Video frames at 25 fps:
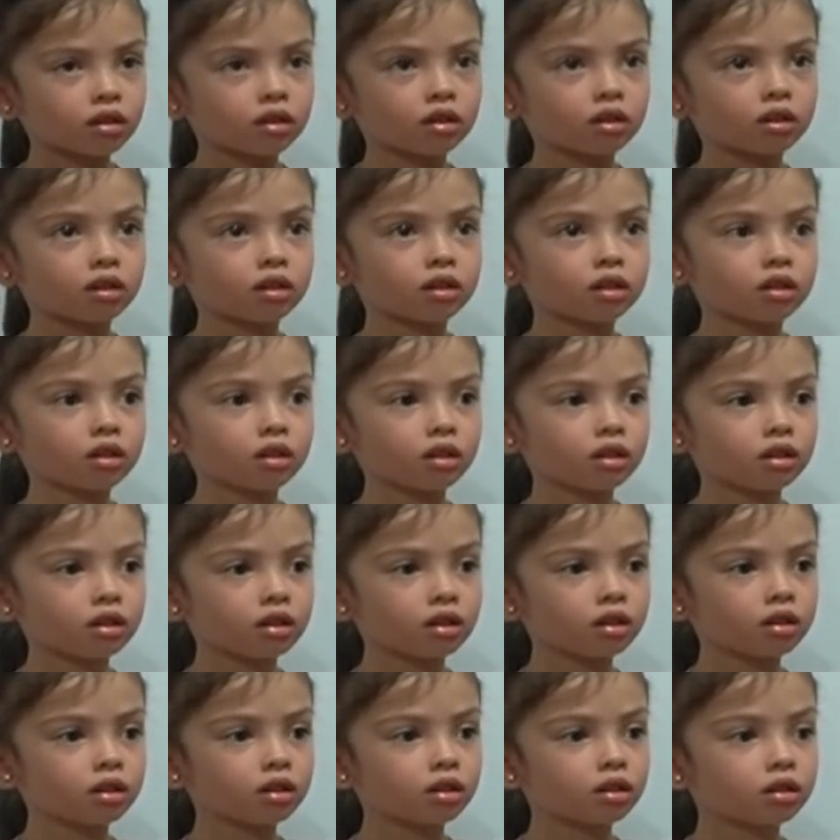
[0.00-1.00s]

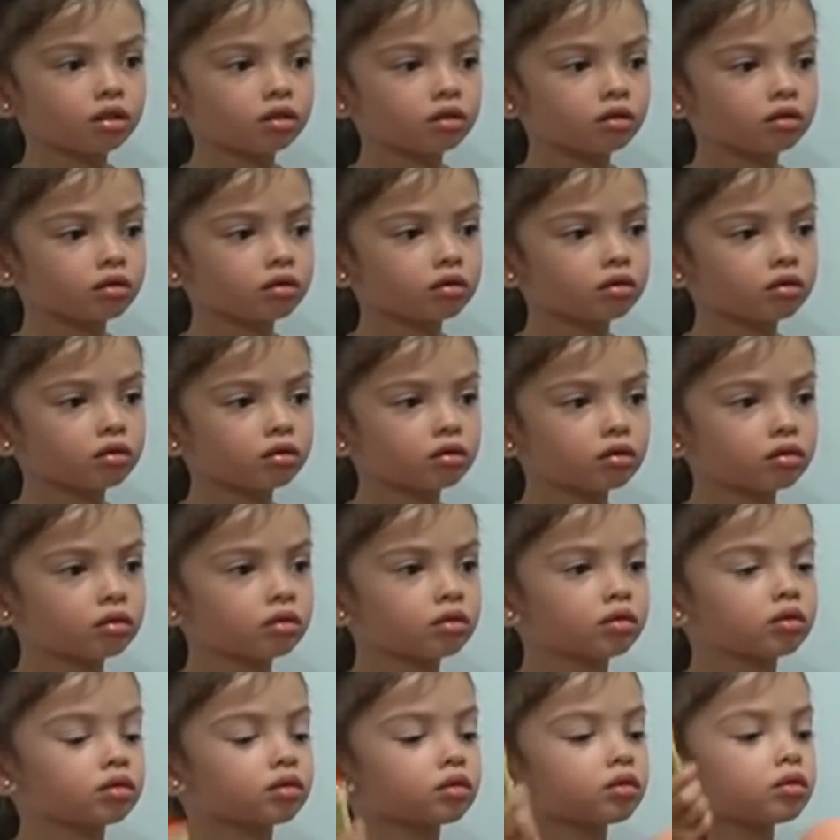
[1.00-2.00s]

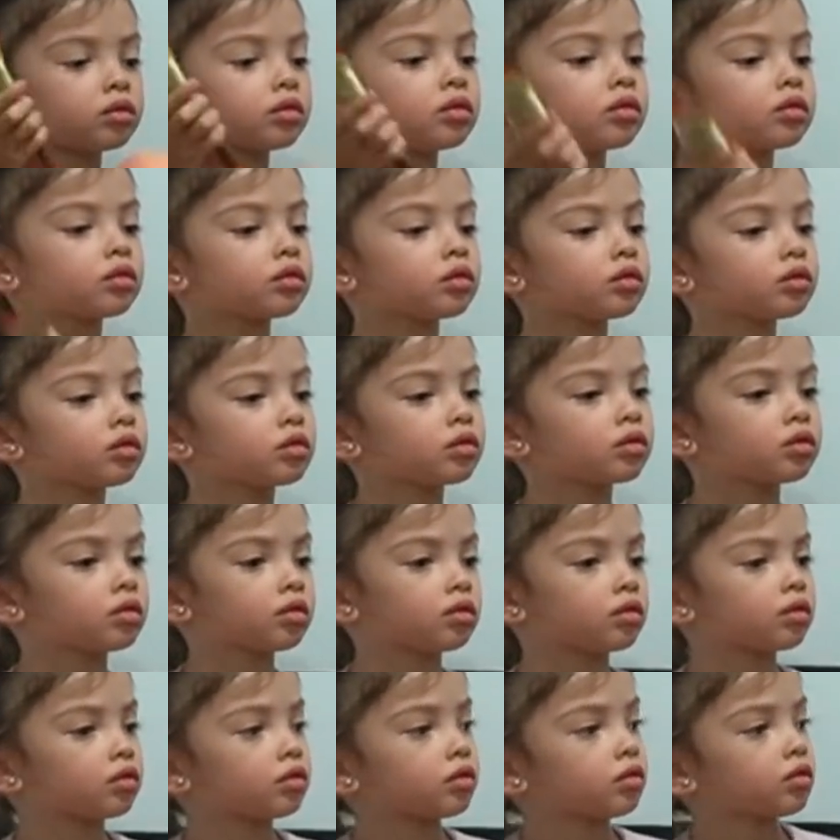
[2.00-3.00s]

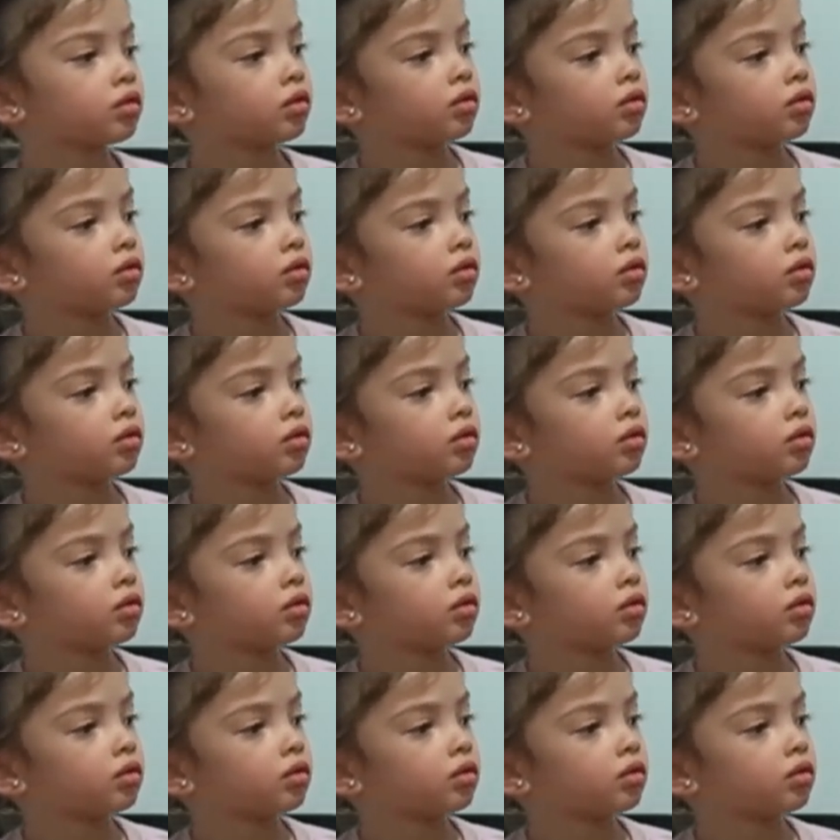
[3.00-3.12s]
(silent)